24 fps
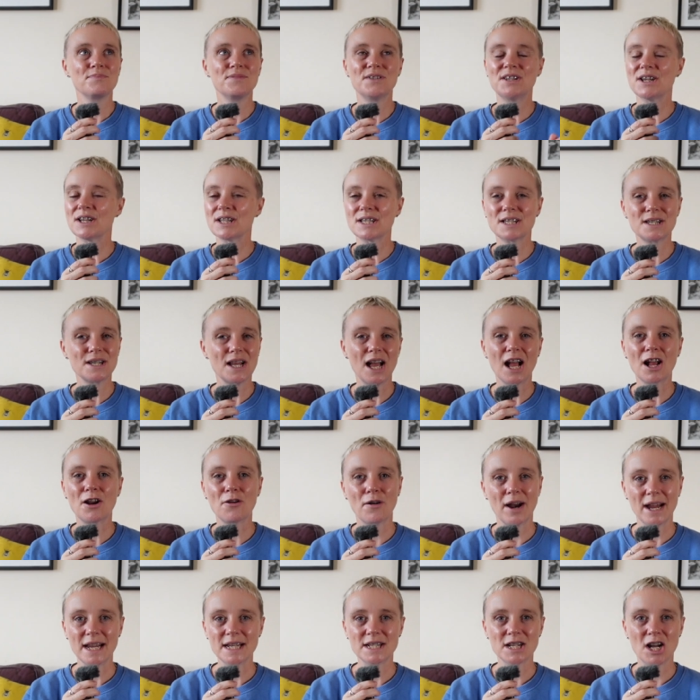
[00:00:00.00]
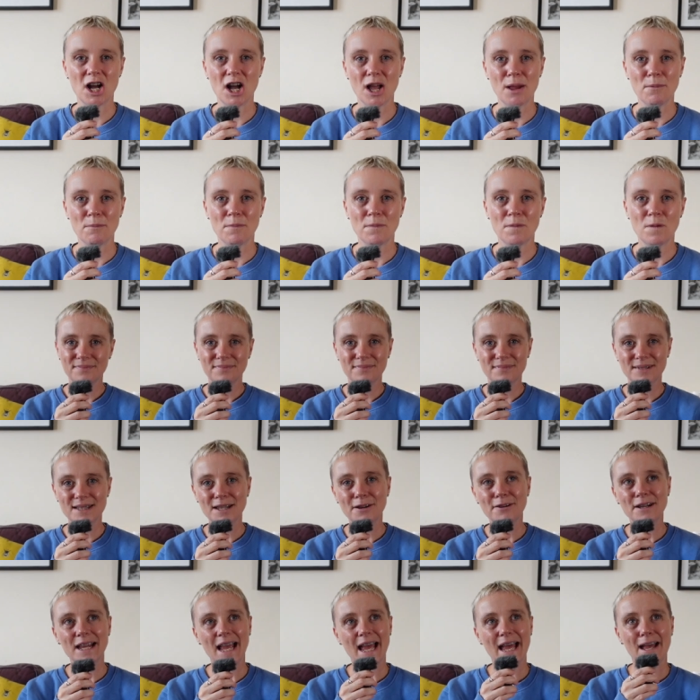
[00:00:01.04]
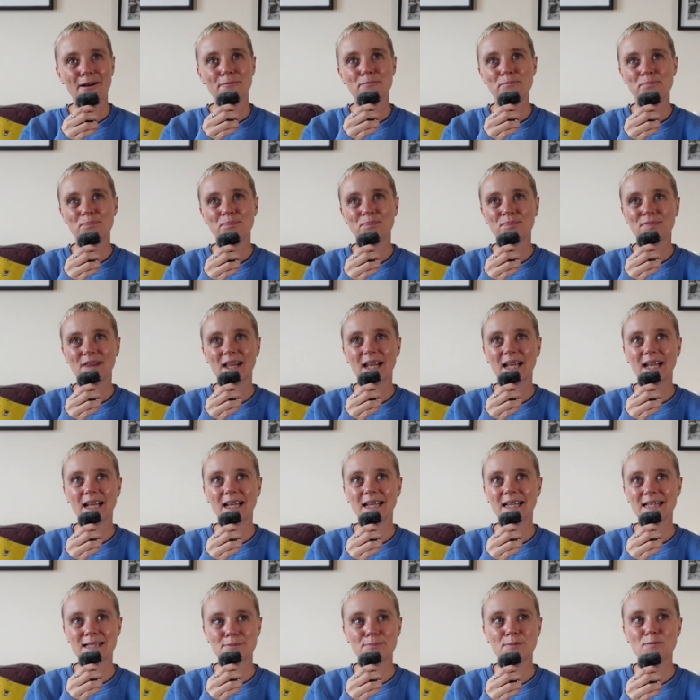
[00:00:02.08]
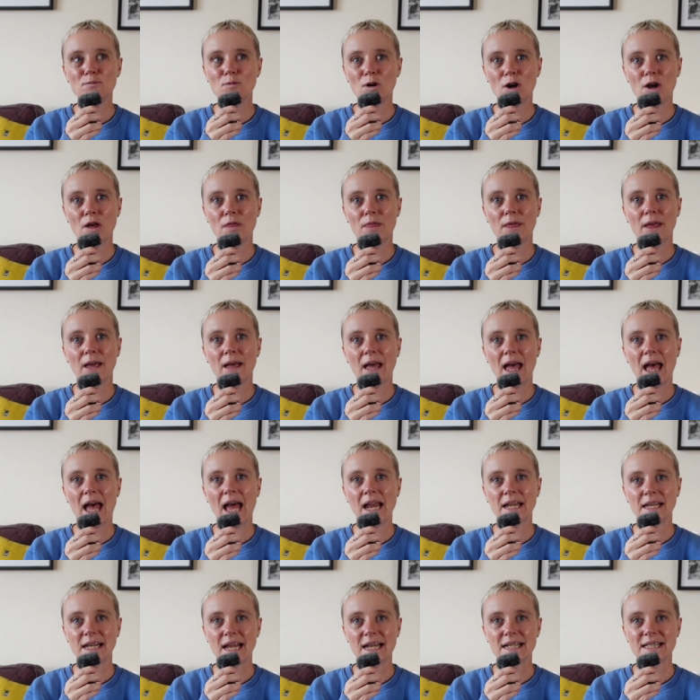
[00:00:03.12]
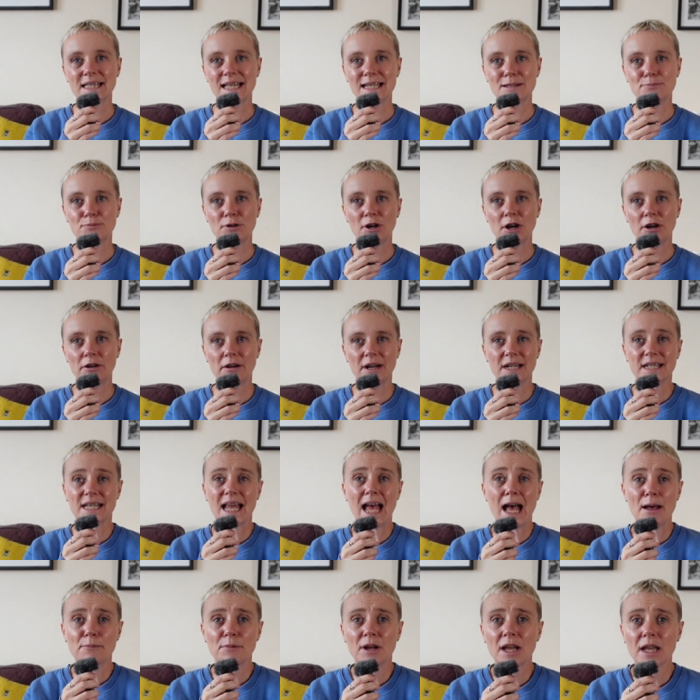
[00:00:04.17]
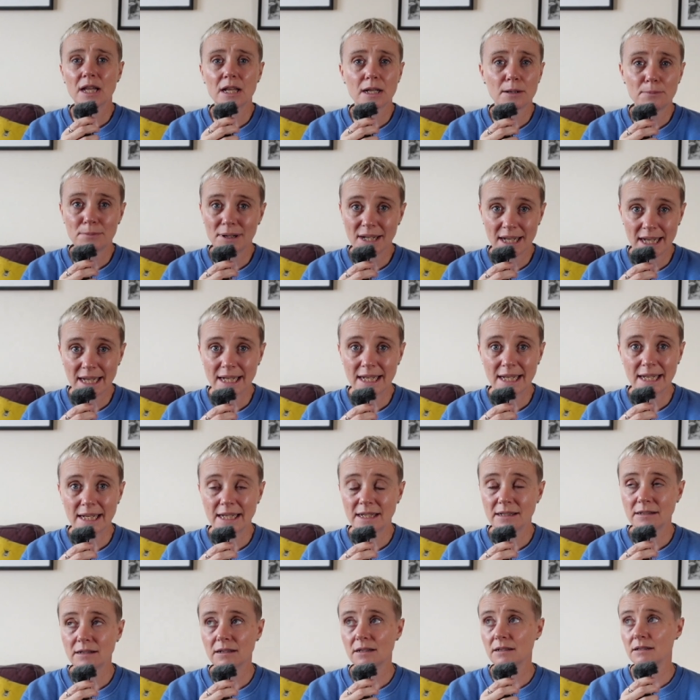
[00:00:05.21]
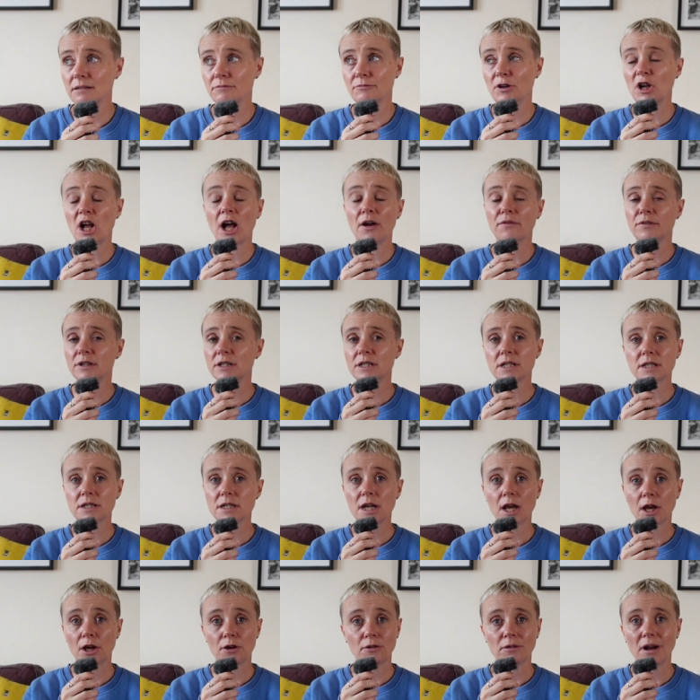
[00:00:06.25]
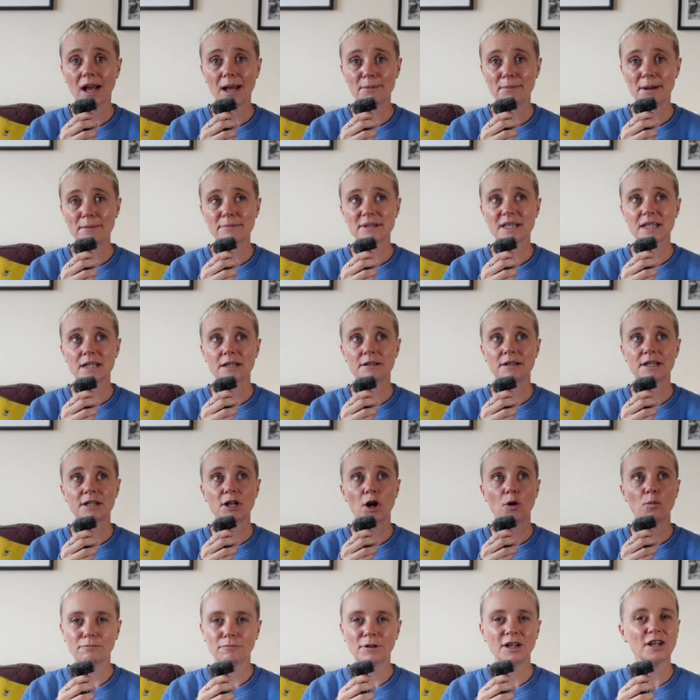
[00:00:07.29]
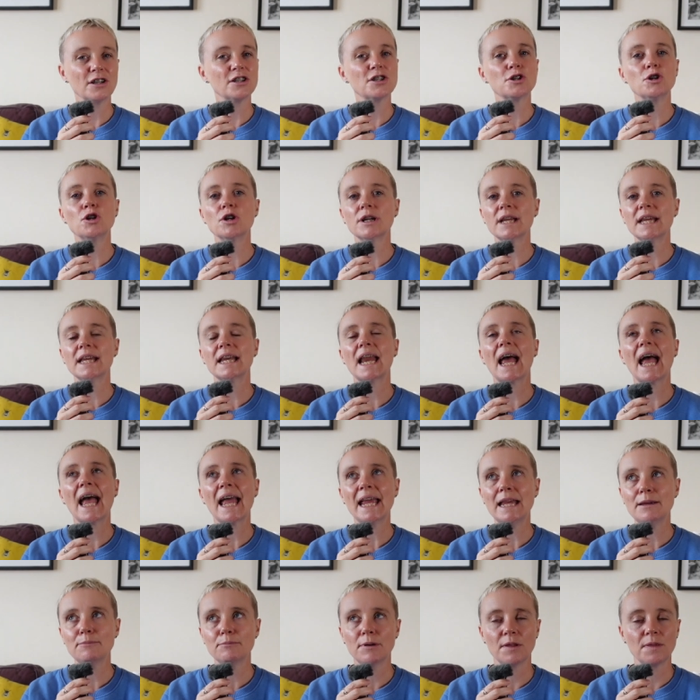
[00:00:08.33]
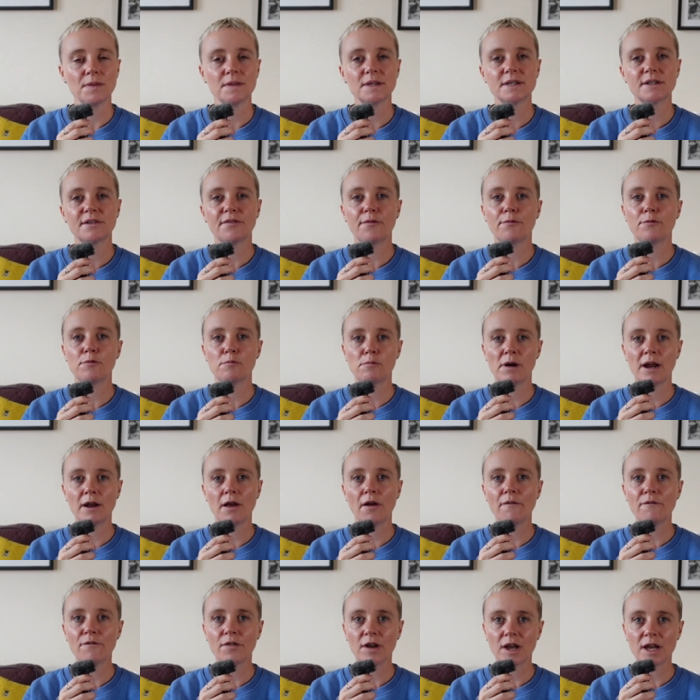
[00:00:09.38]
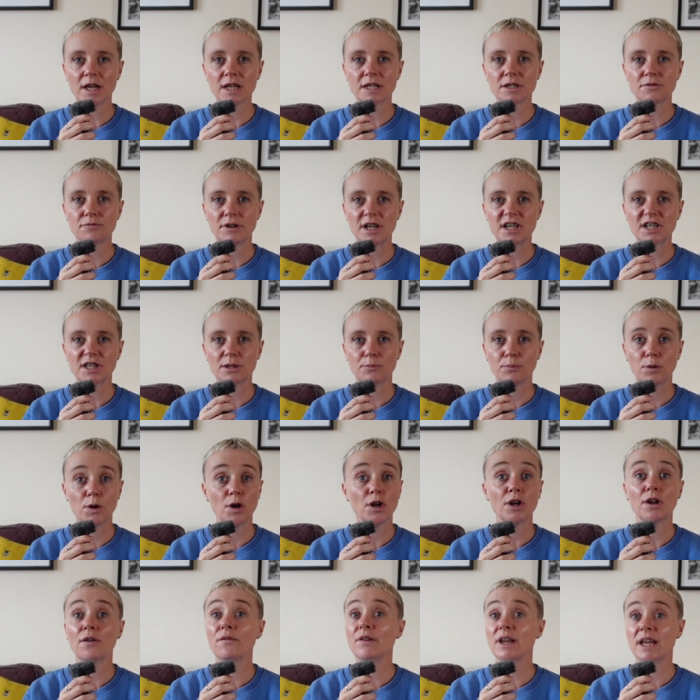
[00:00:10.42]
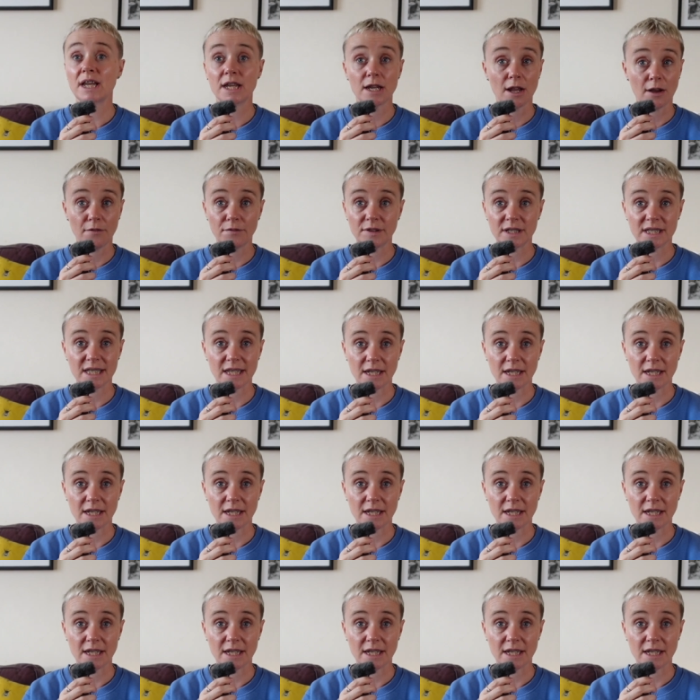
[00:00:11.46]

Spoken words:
just a great time. So yeah, it's been worth it, and yes, there's progress. Am I completely recovered? No, I'm absolutely not. We are talking 8 months from when I first reached the point of enough is